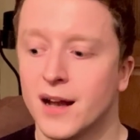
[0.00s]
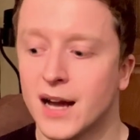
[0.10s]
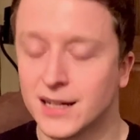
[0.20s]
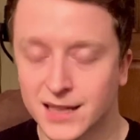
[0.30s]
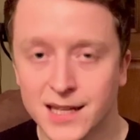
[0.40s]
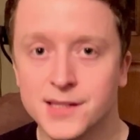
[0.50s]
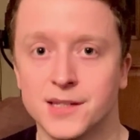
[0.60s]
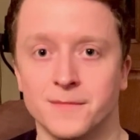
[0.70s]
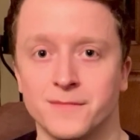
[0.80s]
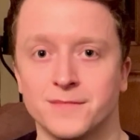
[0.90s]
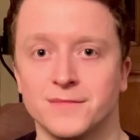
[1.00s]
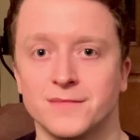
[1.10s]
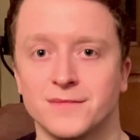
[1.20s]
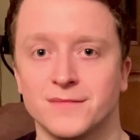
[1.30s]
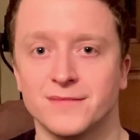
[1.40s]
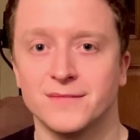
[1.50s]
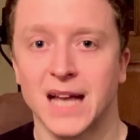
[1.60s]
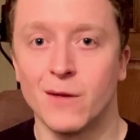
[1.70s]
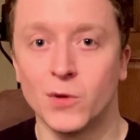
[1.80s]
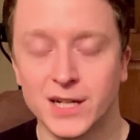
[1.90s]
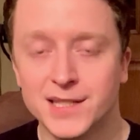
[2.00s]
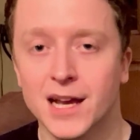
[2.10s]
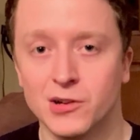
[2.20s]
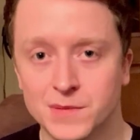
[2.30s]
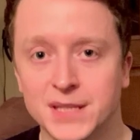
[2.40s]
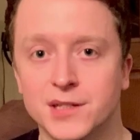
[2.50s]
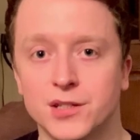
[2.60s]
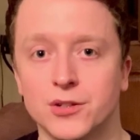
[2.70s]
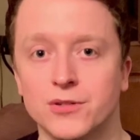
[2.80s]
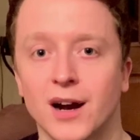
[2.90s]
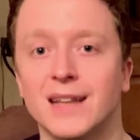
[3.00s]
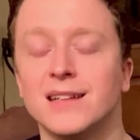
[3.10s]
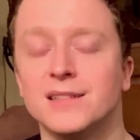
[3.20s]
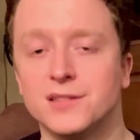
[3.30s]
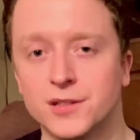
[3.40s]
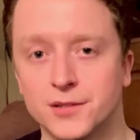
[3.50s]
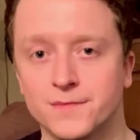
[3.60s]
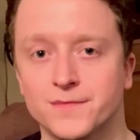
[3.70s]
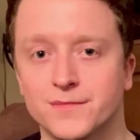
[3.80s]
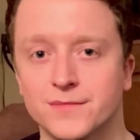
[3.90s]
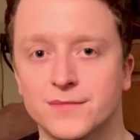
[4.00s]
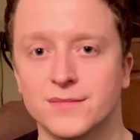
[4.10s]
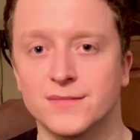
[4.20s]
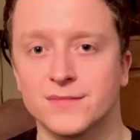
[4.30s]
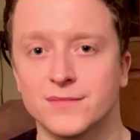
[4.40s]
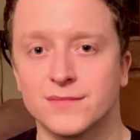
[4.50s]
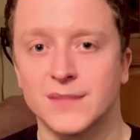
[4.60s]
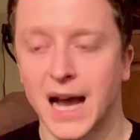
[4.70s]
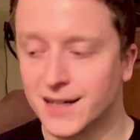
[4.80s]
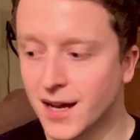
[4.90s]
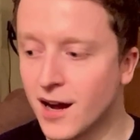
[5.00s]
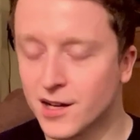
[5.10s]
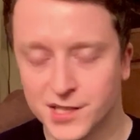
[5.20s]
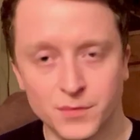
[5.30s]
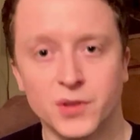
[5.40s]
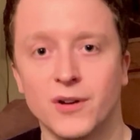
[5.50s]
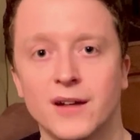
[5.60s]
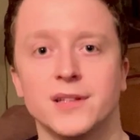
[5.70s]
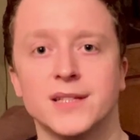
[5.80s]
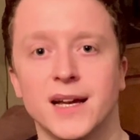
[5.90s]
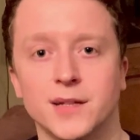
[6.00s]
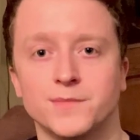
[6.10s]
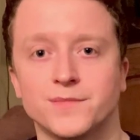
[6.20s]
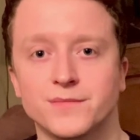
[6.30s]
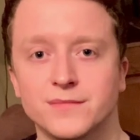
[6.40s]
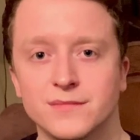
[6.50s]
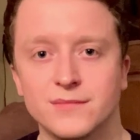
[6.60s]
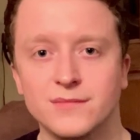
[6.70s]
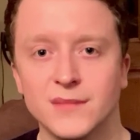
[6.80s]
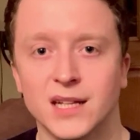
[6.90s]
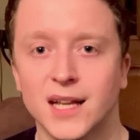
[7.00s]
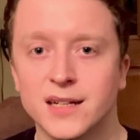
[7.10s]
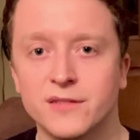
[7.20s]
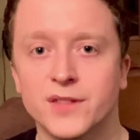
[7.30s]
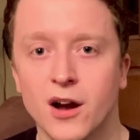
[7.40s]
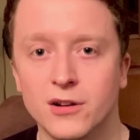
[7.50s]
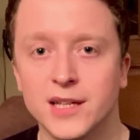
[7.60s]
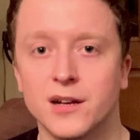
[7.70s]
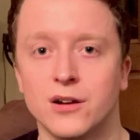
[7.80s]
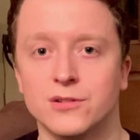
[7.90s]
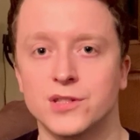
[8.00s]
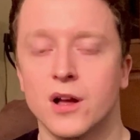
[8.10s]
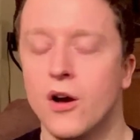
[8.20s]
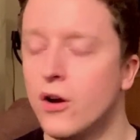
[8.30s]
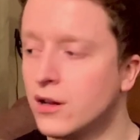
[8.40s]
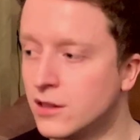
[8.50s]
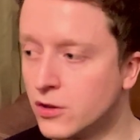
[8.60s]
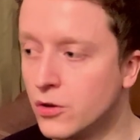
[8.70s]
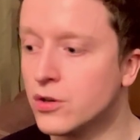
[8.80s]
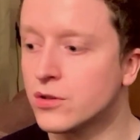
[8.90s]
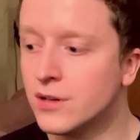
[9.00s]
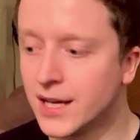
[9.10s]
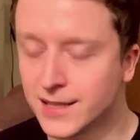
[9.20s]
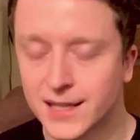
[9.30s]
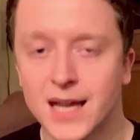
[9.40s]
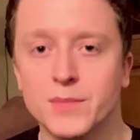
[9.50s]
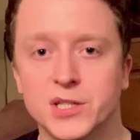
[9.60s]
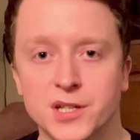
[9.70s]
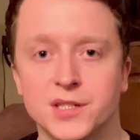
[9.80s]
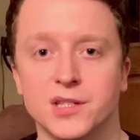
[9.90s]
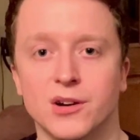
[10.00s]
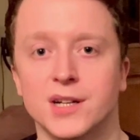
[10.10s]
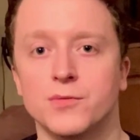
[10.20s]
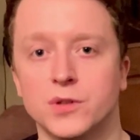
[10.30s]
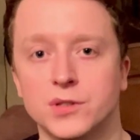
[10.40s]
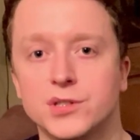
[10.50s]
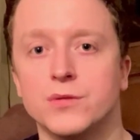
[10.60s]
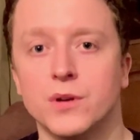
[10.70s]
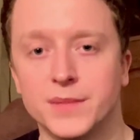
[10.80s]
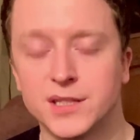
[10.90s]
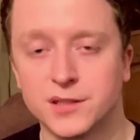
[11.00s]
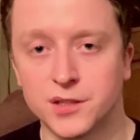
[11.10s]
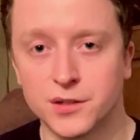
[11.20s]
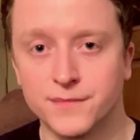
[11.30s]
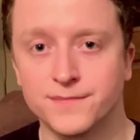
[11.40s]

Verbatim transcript: And I listen. And what he tells me to do, I then do. And I ask him throughout the day, led of the Holy Ghost, Lord, in the name of Jesus Christ, what do you want me to do?